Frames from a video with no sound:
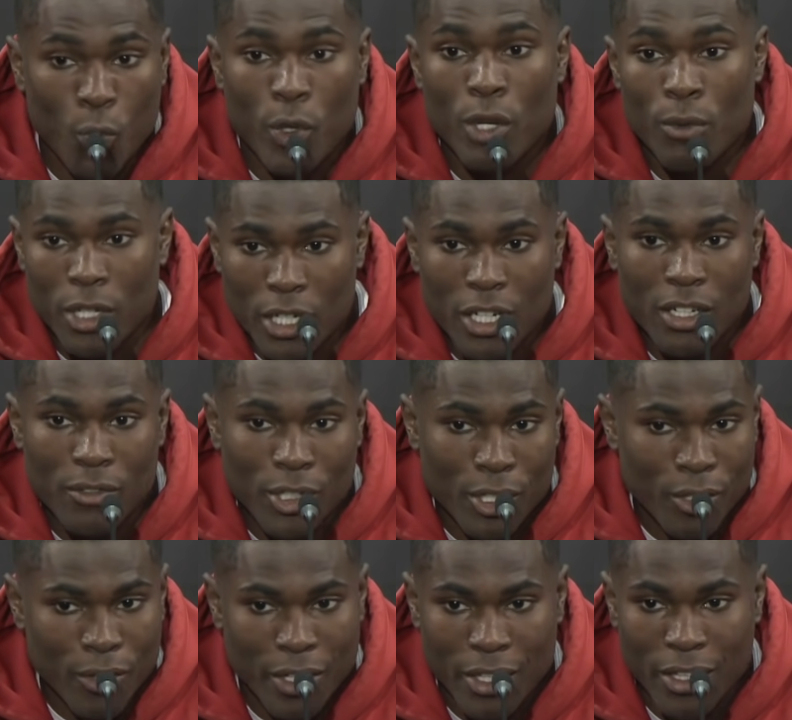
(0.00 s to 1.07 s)
We were
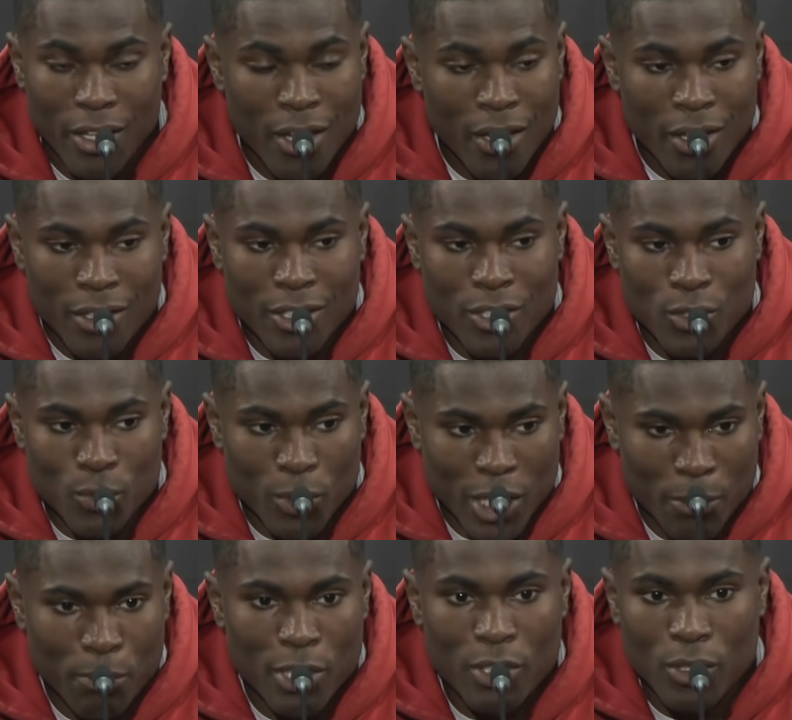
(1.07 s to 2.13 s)
covering great, because when
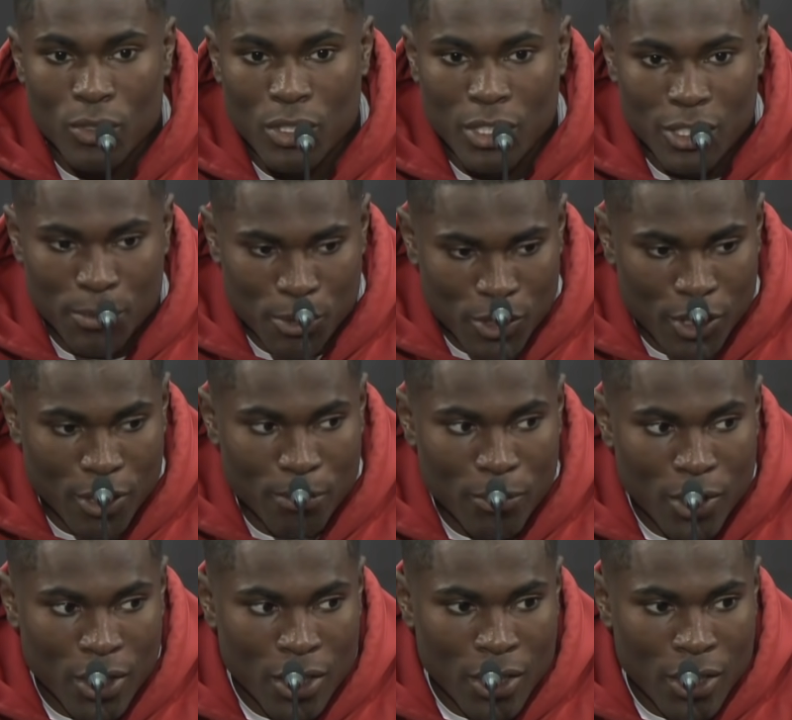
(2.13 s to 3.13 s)
I picked those clips up,